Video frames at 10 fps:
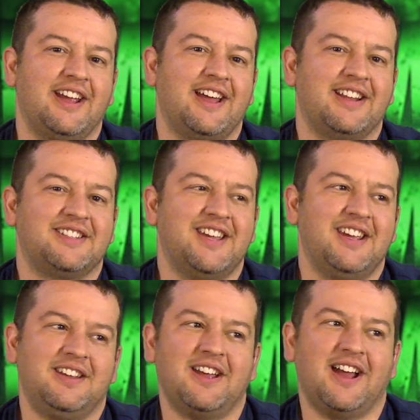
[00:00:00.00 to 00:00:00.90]
I gotta
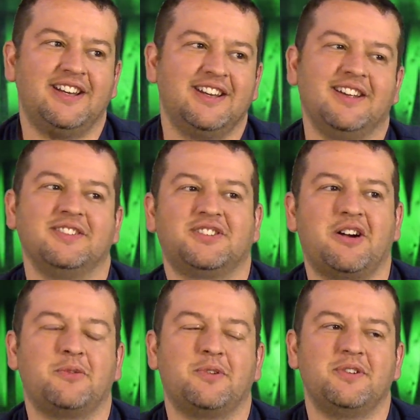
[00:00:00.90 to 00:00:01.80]
say, I did a
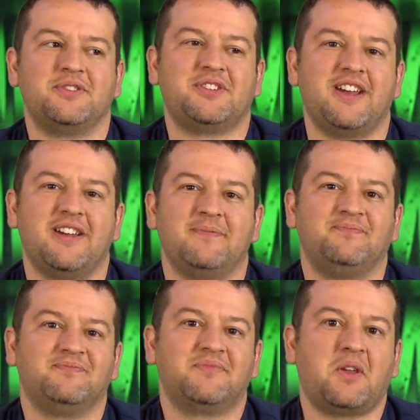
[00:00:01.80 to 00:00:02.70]
Star Wars
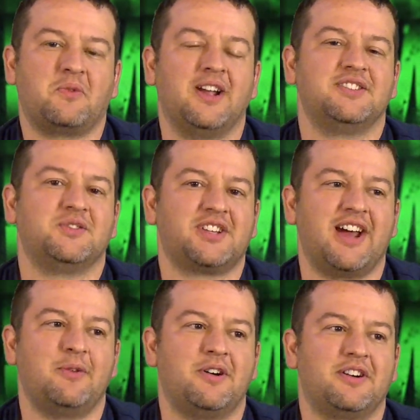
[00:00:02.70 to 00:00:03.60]
Rise of
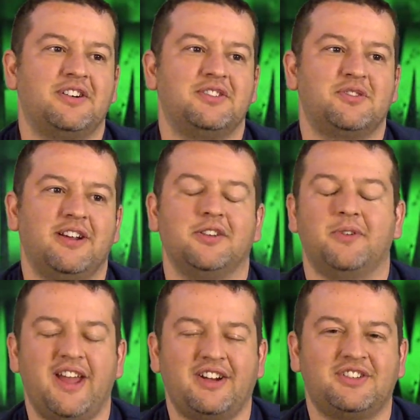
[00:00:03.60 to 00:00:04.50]
Skywalker trailer
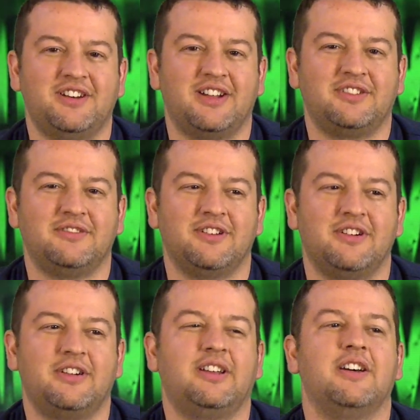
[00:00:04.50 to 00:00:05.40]
reaction not too
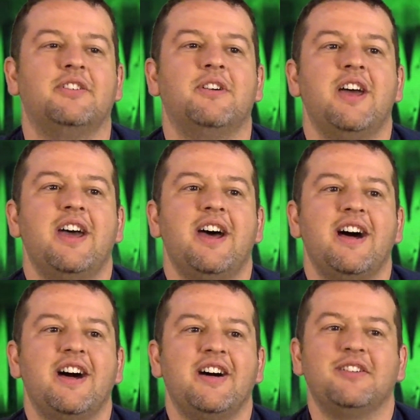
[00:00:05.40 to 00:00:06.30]
long ago,
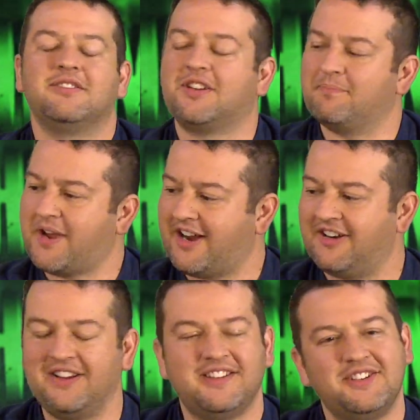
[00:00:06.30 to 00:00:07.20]

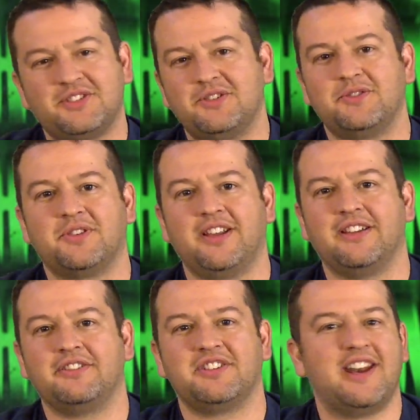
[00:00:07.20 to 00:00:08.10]
comparing these two
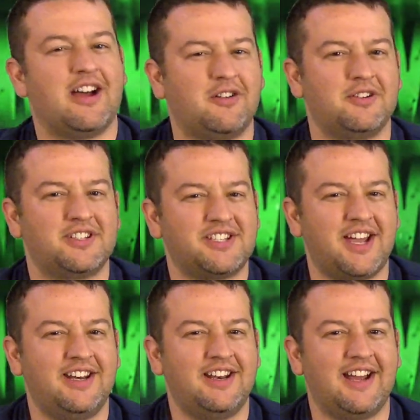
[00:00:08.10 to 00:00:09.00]
trailers and how
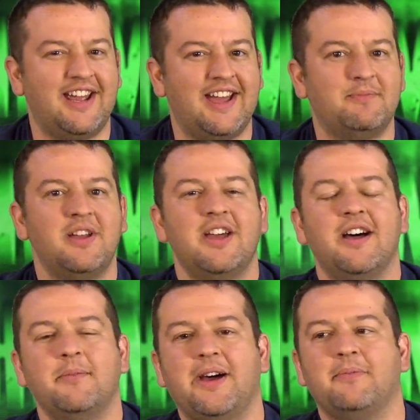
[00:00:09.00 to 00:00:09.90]
excited I am
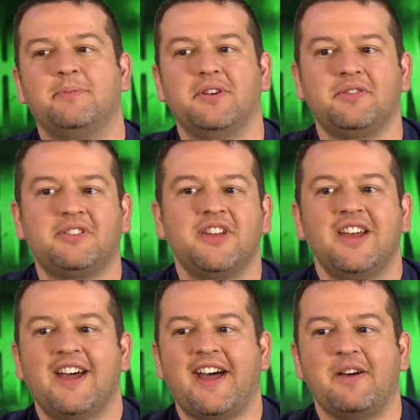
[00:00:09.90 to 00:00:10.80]
about both.
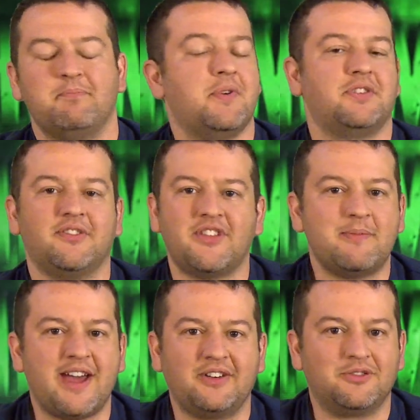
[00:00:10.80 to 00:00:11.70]
Both of
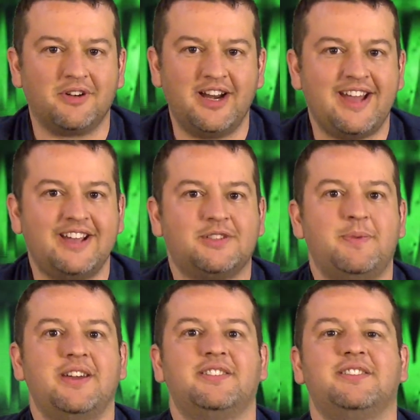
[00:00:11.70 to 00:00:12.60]
them had great
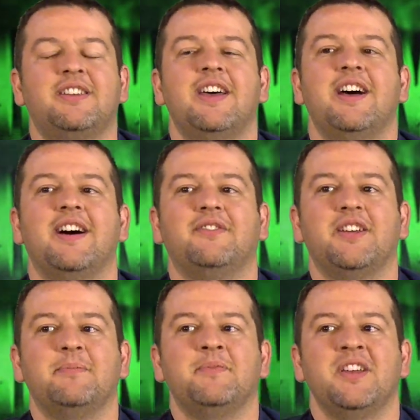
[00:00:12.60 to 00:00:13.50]
aspects of
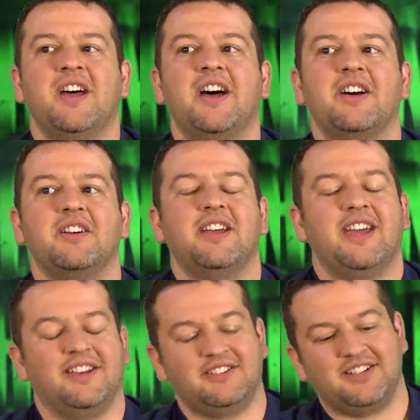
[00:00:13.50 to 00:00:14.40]
them,
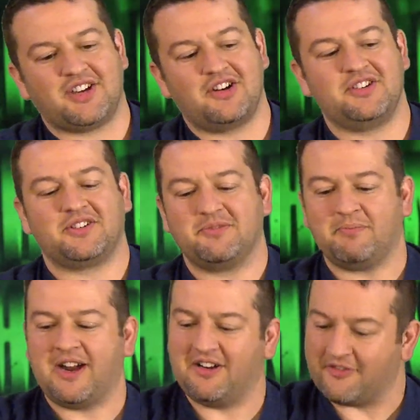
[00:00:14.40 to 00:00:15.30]
and it's hard to
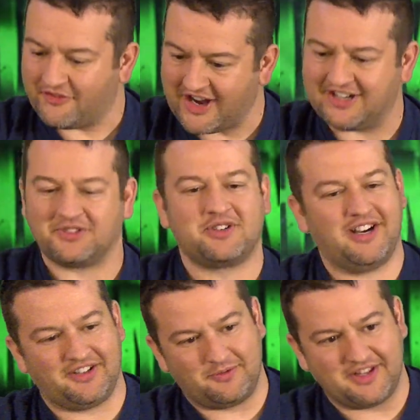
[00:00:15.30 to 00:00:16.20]
compare a final
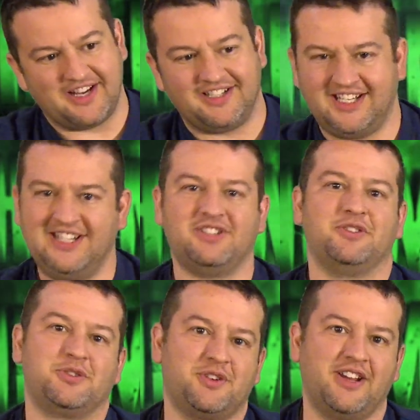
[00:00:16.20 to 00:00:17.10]
trailer with a
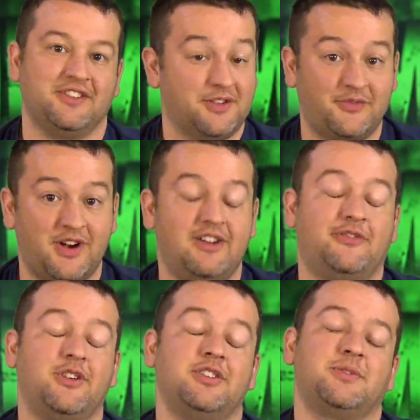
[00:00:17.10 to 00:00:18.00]
teaser trailer, the very
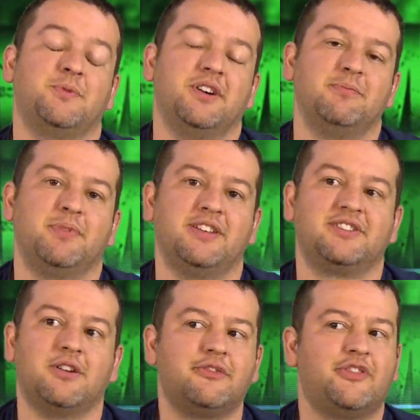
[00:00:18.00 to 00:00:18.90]
first one. But
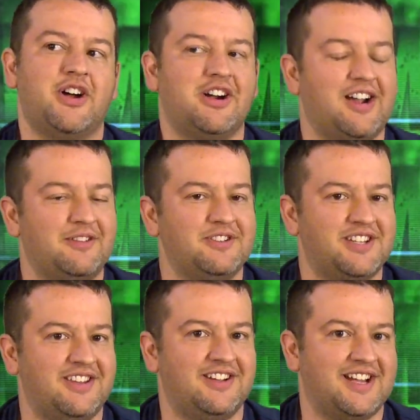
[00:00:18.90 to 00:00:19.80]
so far, I would
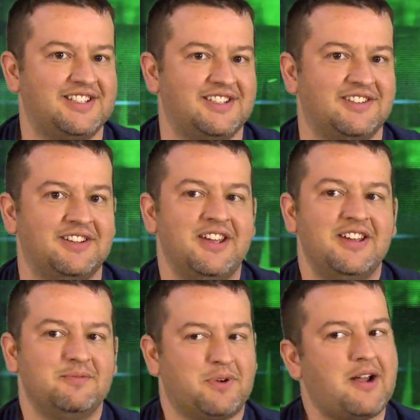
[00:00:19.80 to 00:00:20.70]
say the Godzilla
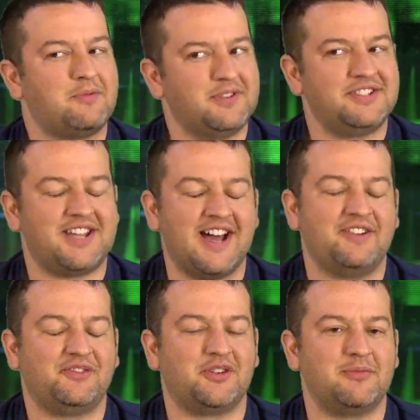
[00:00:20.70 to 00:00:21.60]
probably has got
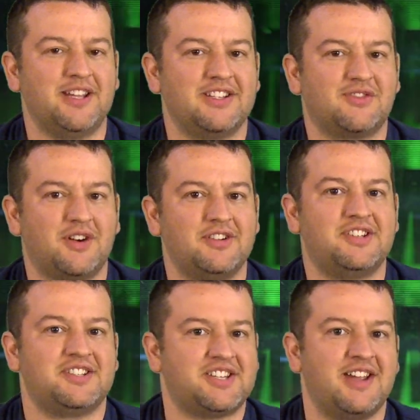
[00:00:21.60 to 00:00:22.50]
it for me as far
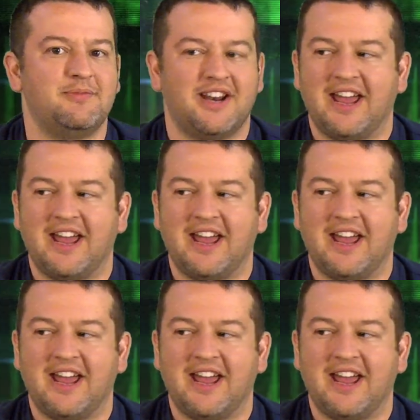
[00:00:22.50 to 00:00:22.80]
as excitement.